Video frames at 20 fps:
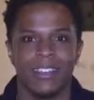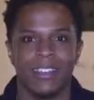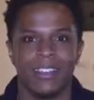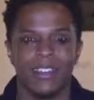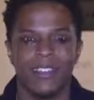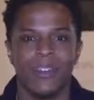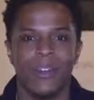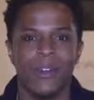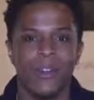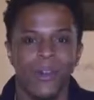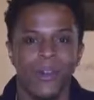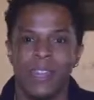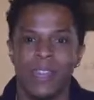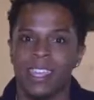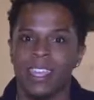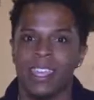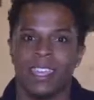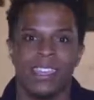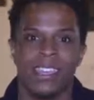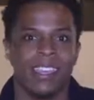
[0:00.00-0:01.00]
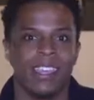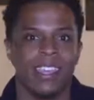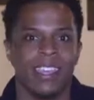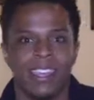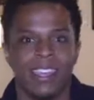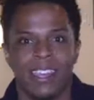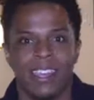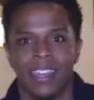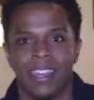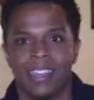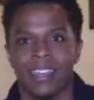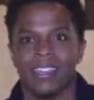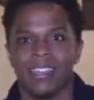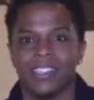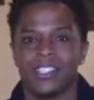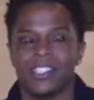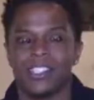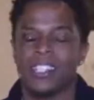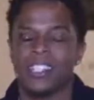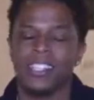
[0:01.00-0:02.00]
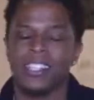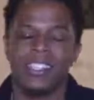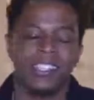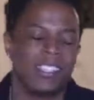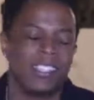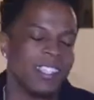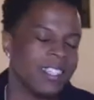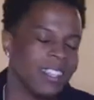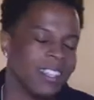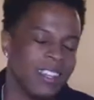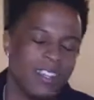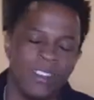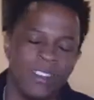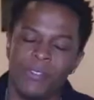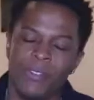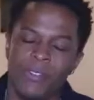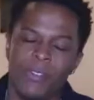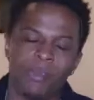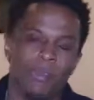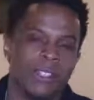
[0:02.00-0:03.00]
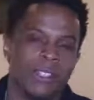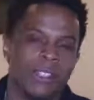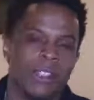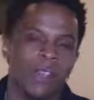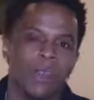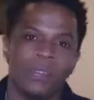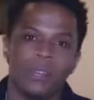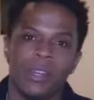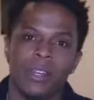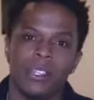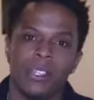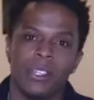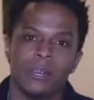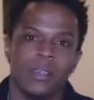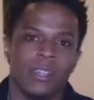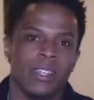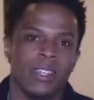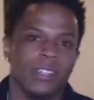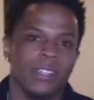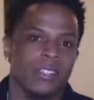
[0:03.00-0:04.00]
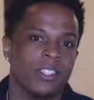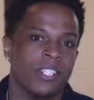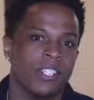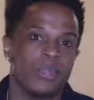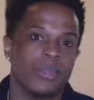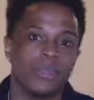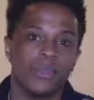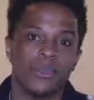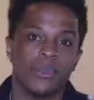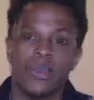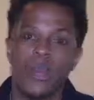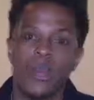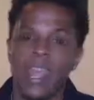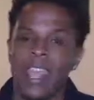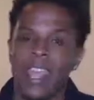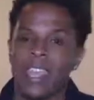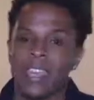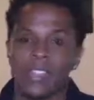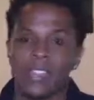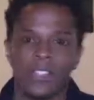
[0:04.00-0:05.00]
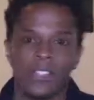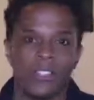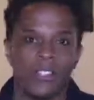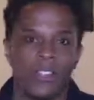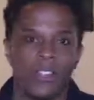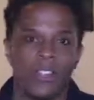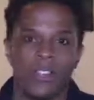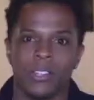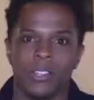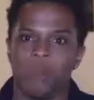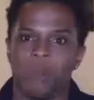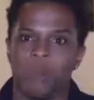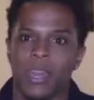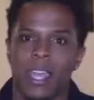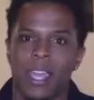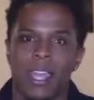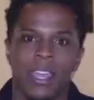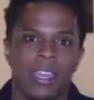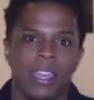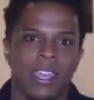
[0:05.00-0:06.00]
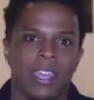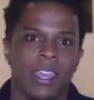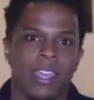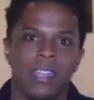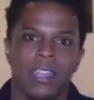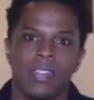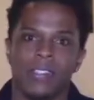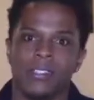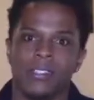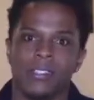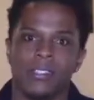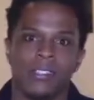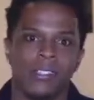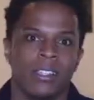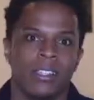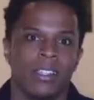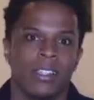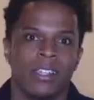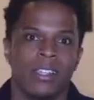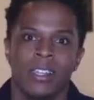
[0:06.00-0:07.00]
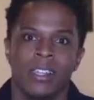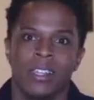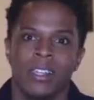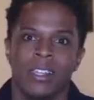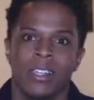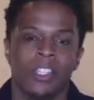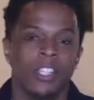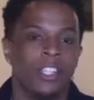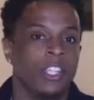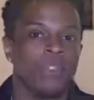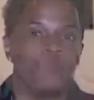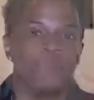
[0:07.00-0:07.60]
Coy, she loved them so much because she was raised on the pancakes. She